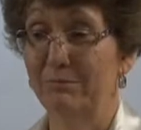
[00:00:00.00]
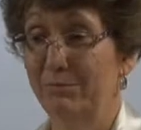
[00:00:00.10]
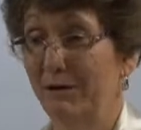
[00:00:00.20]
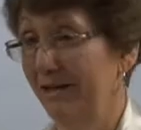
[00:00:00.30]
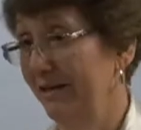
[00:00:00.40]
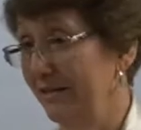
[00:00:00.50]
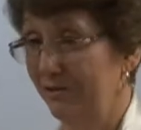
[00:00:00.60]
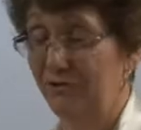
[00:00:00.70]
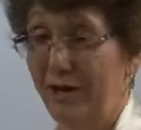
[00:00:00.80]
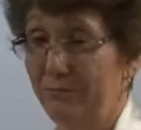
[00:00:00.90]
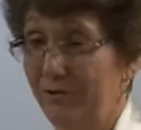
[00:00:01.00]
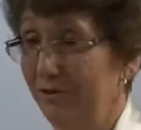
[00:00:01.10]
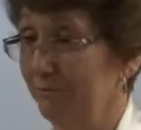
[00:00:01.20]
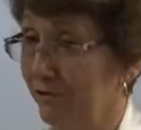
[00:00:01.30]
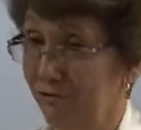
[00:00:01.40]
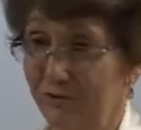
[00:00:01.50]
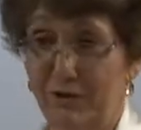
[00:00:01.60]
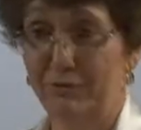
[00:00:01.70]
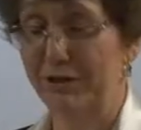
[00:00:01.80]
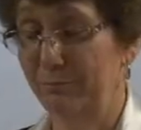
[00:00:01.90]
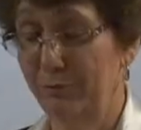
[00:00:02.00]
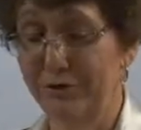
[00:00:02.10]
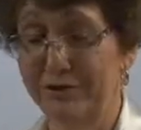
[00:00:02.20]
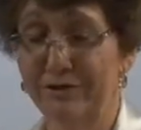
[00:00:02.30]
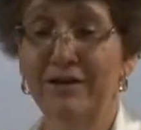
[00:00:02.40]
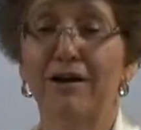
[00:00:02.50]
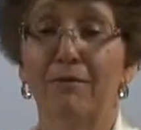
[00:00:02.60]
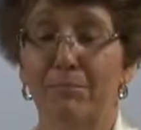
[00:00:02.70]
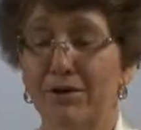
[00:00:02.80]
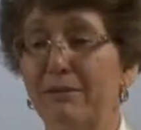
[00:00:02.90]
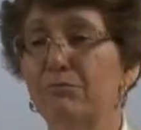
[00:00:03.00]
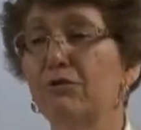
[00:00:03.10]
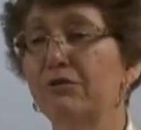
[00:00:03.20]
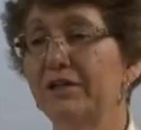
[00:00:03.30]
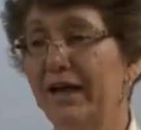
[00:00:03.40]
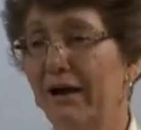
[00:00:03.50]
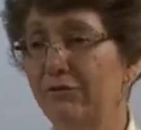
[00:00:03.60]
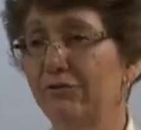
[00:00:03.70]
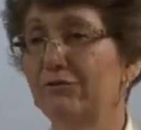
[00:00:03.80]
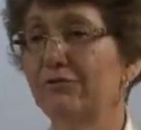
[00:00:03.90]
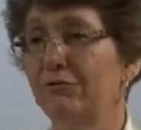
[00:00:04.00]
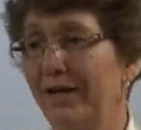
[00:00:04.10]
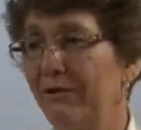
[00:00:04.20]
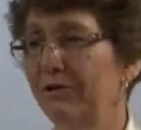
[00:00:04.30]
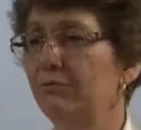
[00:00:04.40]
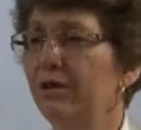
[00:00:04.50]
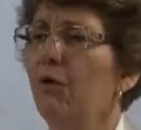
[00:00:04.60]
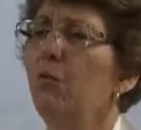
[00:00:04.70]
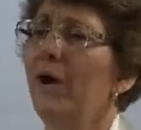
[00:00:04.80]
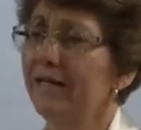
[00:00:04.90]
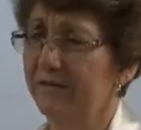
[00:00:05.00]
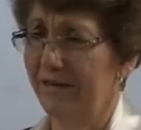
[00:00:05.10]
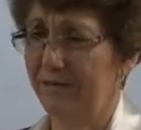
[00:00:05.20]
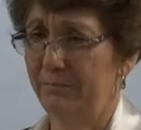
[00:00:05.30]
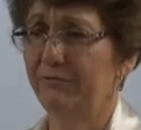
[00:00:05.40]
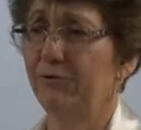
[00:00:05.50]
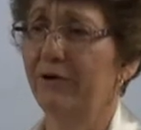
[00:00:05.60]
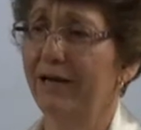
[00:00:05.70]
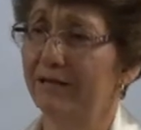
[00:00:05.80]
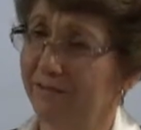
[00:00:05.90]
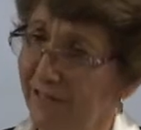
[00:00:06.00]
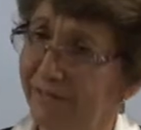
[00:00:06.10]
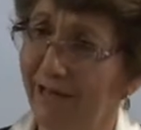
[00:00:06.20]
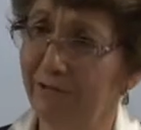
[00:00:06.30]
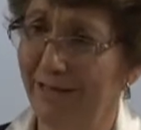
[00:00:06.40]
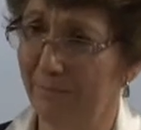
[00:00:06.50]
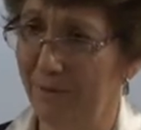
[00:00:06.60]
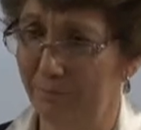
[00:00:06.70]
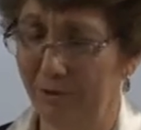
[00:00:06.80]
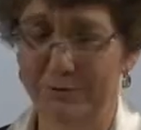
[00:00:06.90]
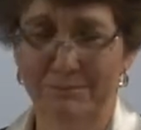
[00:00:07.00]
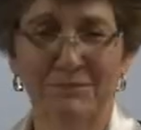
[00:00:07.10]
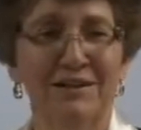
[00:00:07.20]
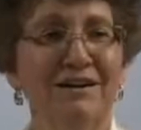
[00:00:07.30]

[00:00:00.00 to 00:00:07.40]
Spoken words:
I am about getting the job done, which is very important, but I'm learning how to slow down and wait a day before I send out that memo.